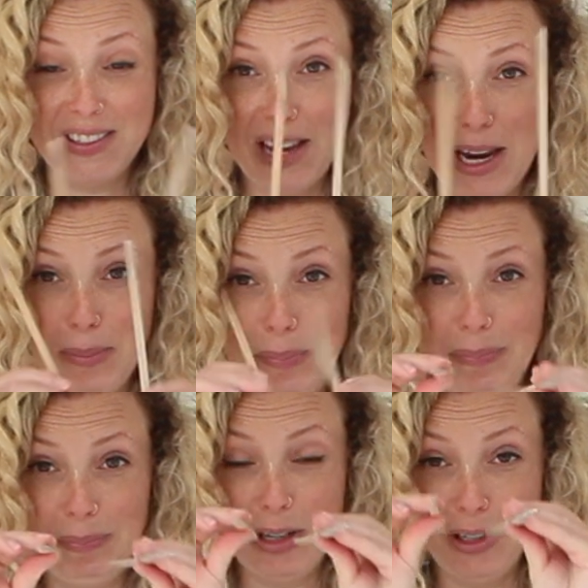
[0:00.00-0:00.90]

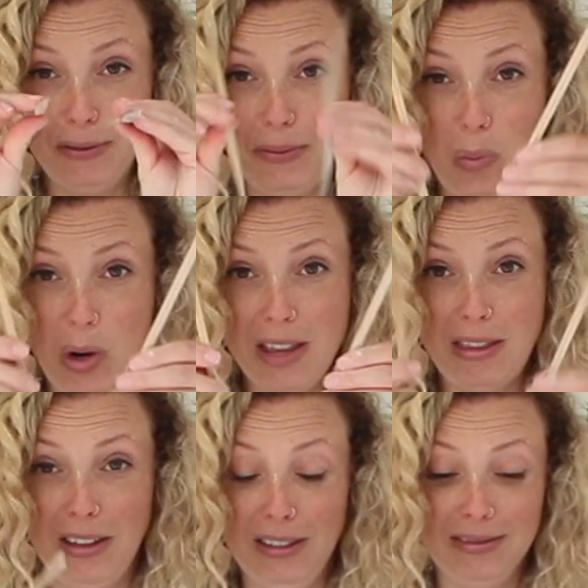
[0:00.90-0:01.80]
same kind of
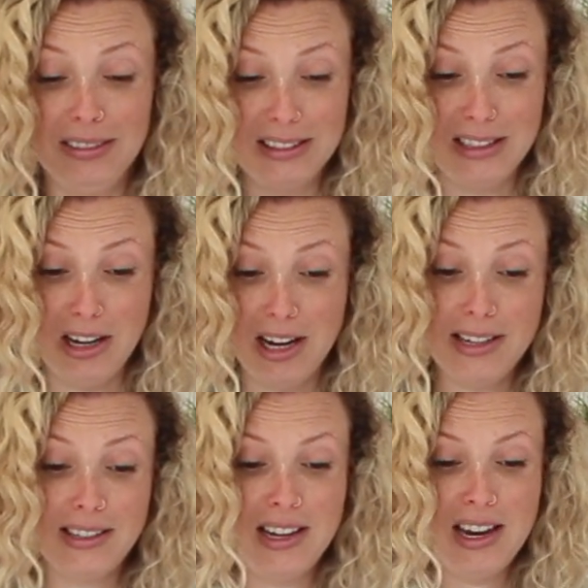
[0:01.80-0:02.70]
width and
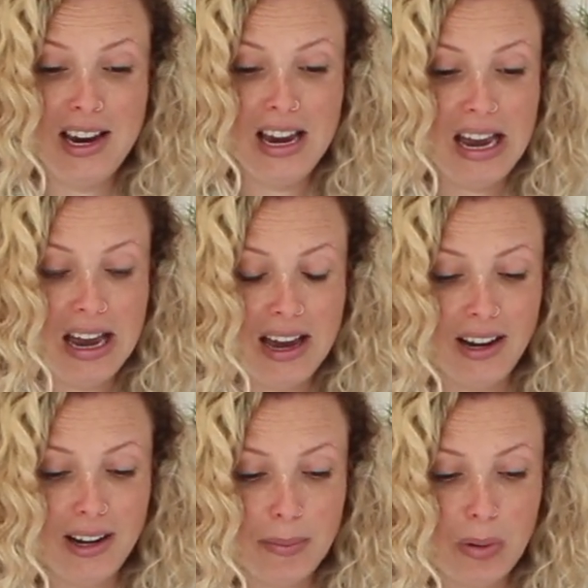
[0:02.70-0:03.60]
size.
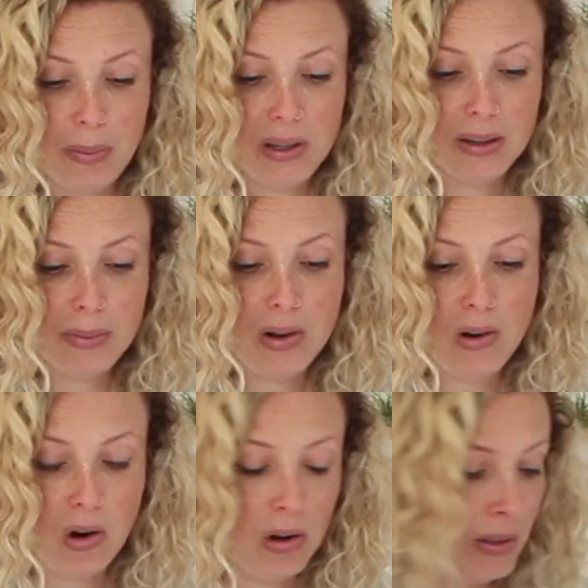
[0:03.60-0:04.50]
And I'm popping them
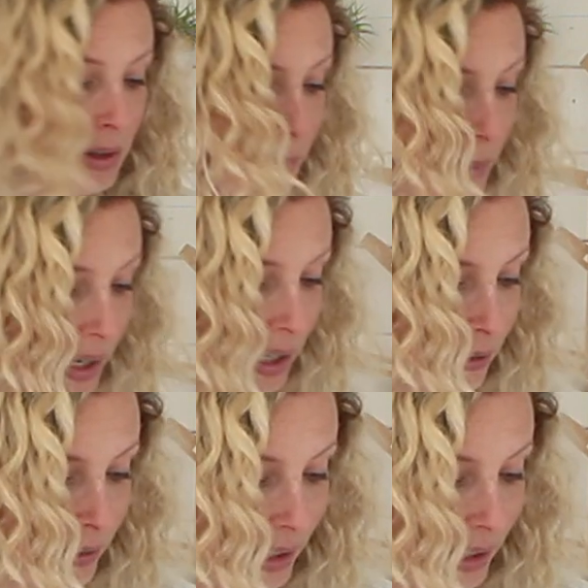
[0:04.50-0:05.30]
on the bucket of